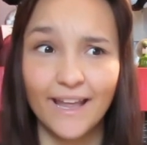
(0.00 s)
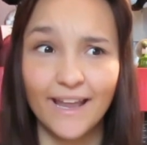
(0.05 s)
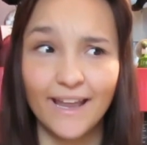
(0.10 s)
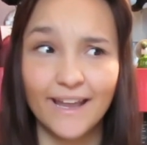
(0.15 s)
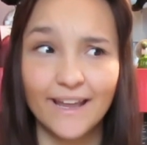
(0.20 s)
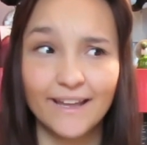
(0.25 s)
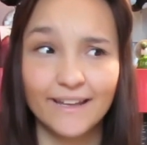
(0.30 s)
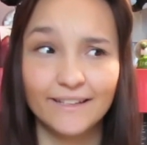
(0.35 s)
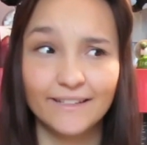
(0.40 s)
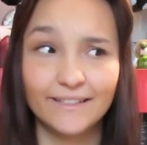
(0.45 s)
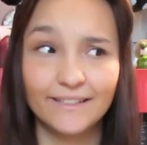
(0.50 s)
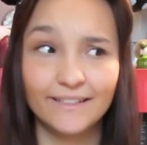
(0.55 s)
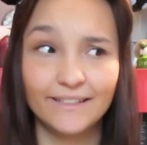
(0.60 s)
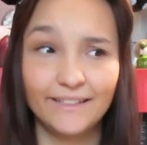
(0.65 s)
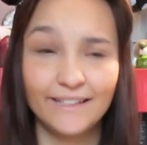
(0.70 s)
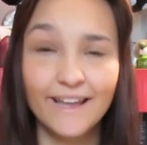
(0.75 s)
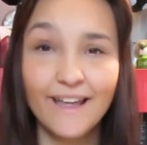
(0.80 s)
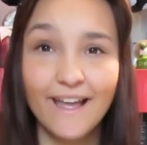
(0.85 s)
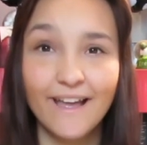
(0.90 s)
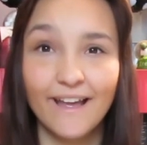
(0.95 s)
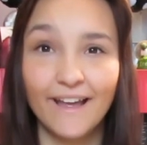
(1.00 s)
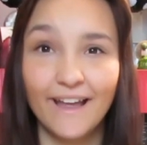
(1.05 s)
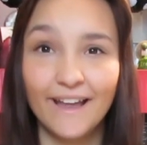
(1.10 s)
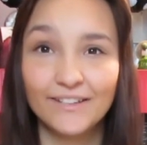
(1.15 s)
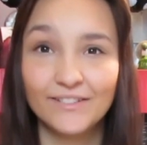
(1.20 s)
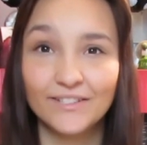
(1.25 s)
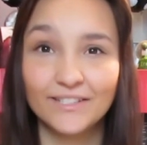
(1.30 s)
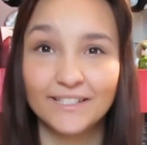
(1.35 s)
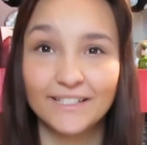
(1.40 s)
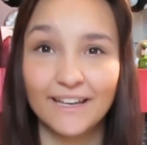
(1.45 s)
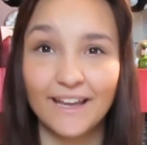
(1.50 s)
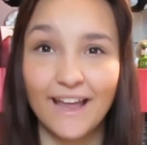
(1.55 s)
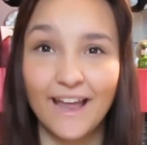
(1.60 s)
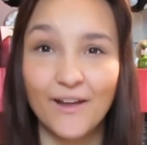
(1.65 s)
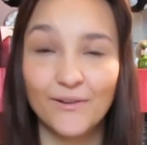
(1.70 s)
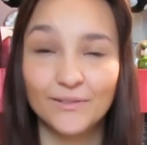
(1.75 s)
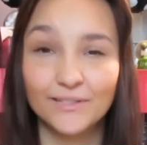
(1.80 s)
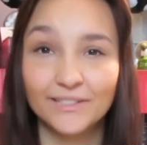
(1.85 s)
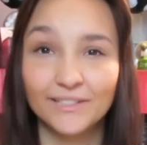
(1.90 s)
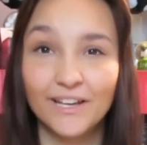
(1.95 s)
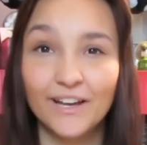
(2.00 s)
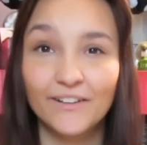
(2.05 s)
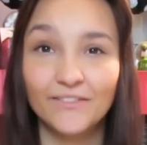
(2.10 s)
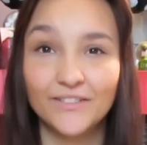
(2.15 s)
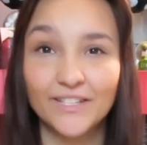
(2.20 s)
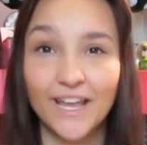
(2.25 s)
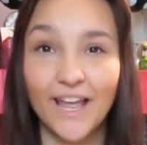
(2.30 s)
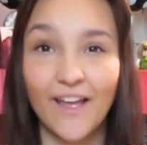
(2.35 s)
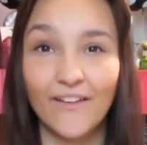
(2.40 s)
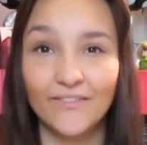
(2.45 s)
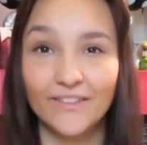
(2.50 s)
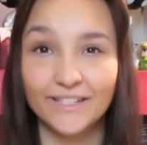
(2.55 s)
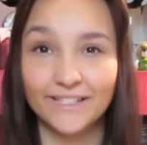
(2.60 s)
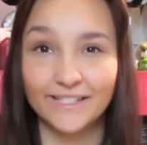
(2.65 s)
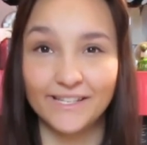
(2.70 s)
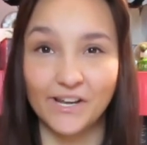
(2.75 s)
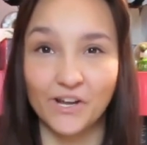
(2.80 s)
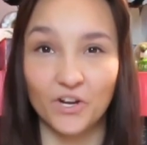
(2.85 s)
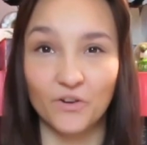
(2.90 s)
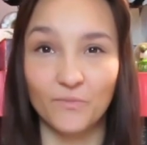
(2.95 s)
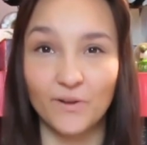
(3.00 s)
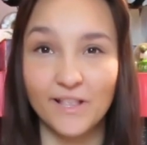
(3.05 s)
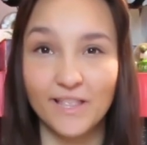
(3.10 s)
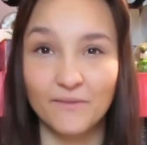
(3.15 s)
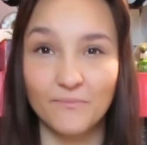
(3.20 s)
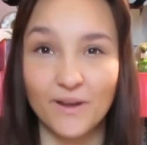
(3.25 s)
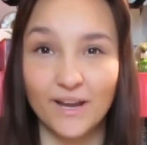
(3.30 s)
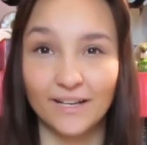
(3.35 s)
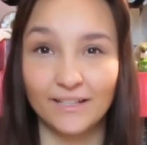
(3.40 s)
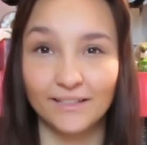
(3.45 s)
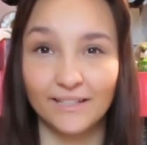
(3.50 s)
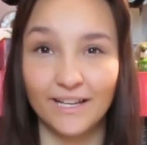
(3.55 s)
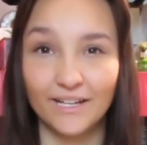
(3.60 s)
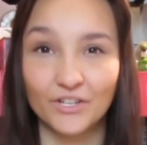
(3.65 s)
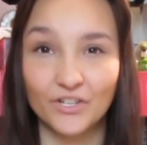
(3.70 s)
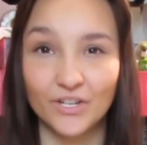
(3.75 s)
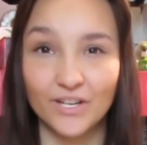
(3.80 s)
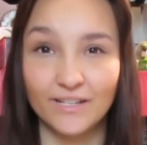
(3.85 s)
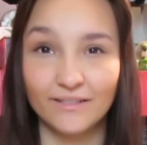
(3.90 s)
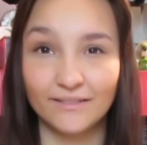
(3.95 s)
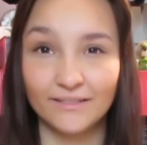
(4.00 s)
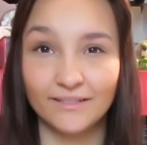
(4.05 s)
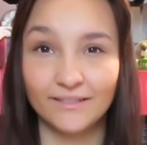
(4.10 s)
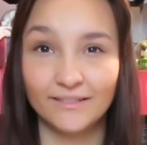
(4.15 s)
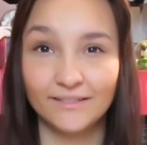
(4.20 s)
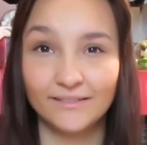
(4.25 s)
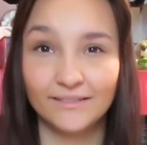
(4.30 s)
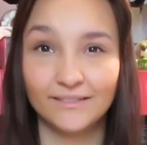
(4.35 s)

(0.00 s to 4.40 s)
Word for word: And yeah, I just, I would love to have this Tinkerbell in my collection.